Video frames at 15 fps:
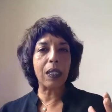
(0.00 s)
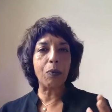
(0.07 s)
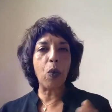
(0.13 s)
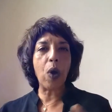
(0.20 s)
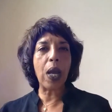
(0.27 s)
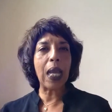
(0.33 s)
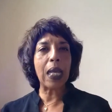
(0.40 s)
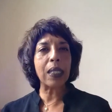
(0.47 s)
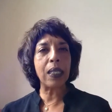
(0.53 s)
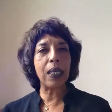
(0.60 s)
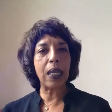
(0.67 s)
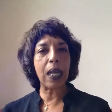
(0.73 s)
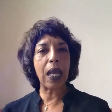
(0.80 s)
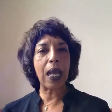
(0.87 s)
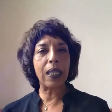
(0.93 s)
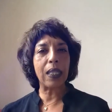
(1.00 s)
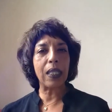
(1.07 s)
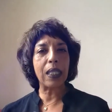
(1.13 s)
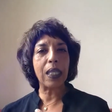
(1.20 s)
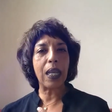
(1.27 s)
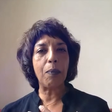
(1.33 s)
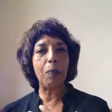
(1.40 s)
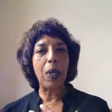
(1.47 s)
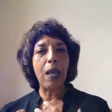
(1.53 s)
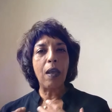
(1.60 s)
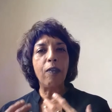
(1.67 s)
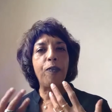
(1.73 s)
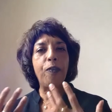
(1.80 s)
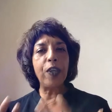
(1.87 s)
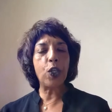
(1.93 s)
Why hasn't it had the same
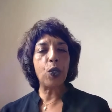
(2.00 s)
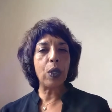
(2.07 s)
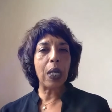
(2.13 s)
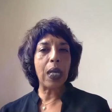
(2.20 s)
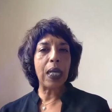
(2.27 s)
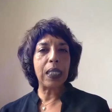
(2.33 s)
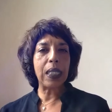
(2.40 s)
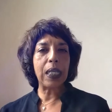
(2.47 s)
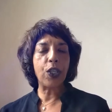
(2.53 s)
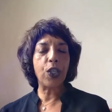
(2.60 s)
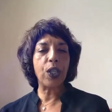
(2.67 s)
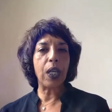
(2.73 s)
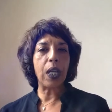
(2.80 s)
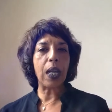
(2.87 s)
visualization?